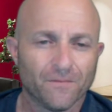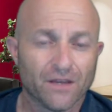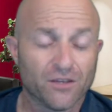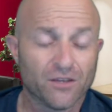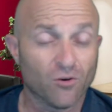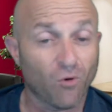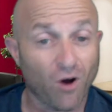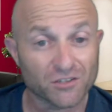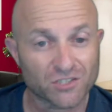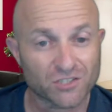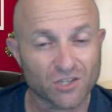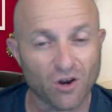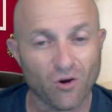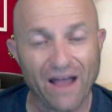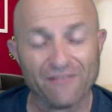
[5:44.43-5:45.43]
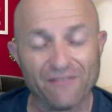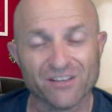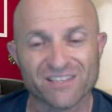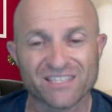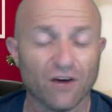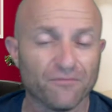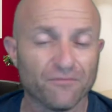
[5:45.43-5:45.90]
You also have a
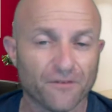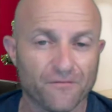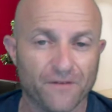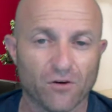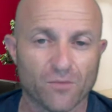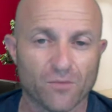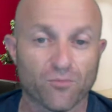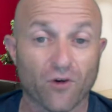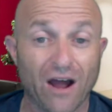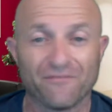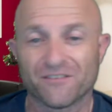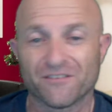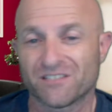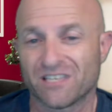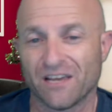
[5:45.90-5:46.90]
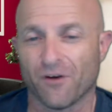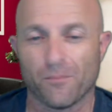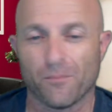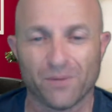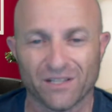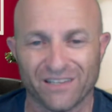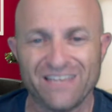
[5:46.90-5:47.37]
self-fulfilling prophecy of a
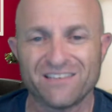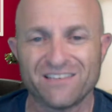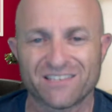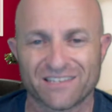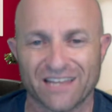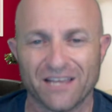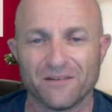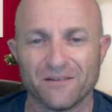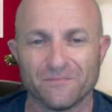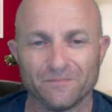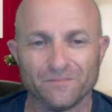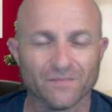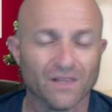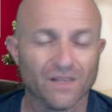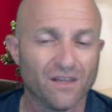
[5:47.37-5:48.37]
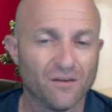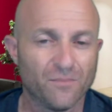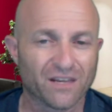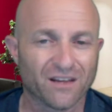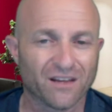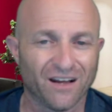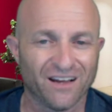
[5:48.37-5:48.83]
police state,
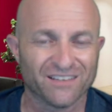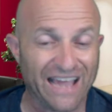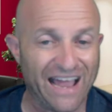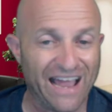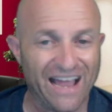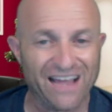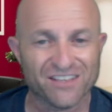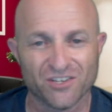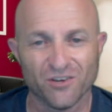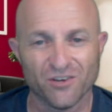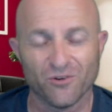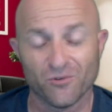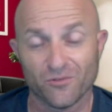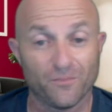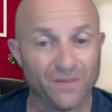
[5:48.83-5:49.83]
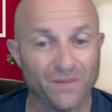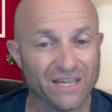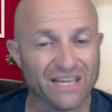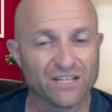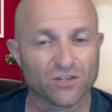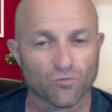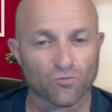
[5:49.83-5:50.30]
because as you
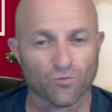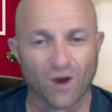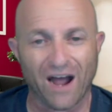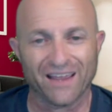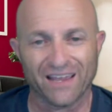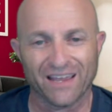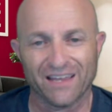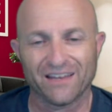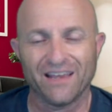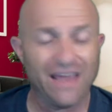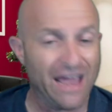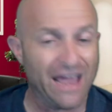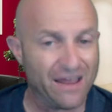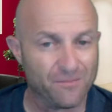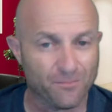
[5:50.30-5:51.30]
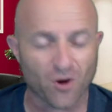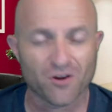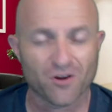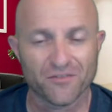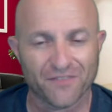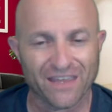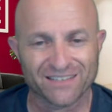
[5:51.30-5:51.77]
begin to riot and
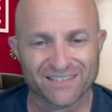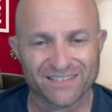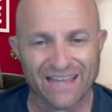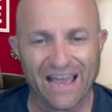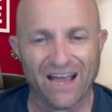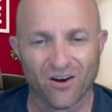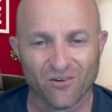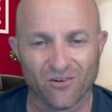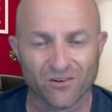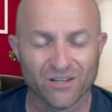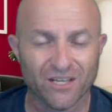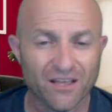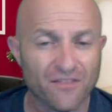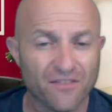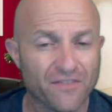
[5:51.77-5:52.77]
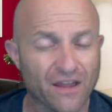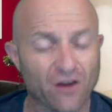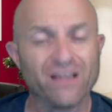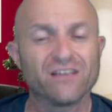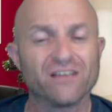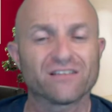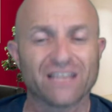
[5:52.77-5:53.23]
burn things down, there
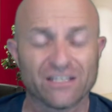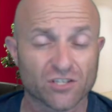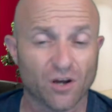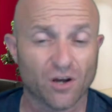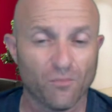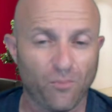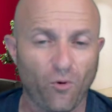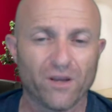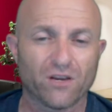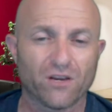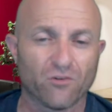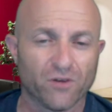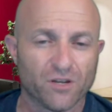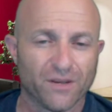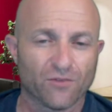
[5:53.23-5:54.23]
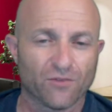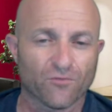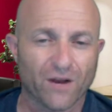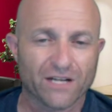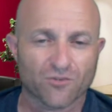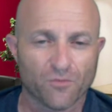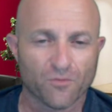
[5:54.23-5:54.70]
is at some point going to be
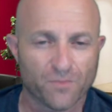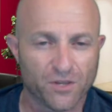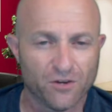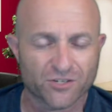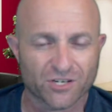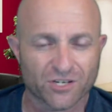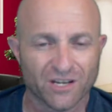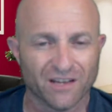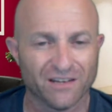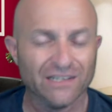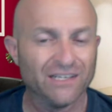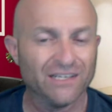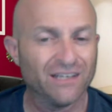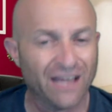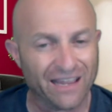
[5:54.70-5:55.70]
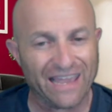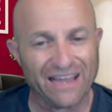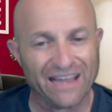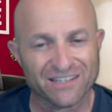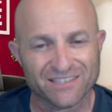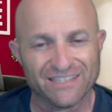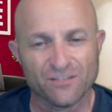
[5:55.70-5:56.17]
retribution
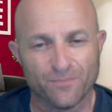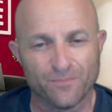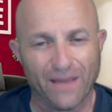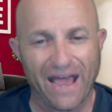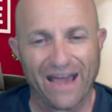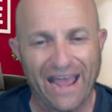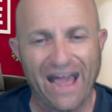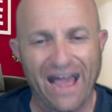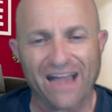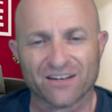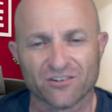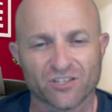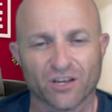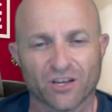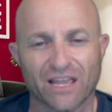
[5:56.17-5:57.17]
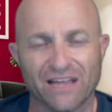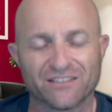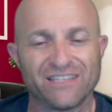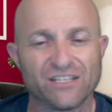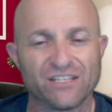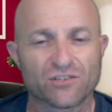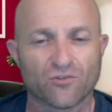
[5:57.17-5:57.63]
against these bad actors, against
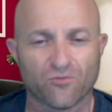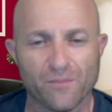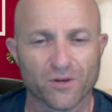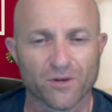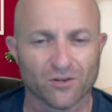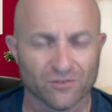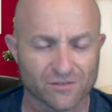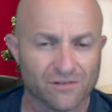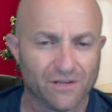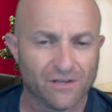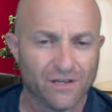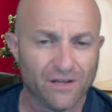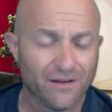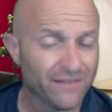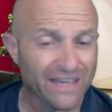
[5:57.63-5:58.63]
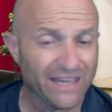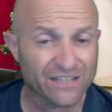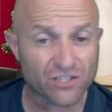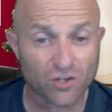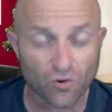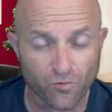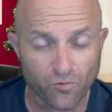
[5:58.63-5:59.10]
these criminals. It's
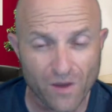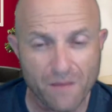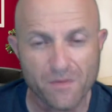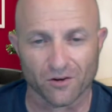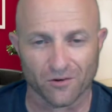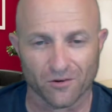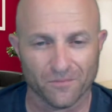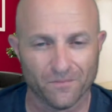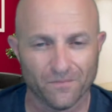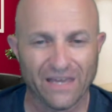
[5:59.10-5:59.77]
criminal.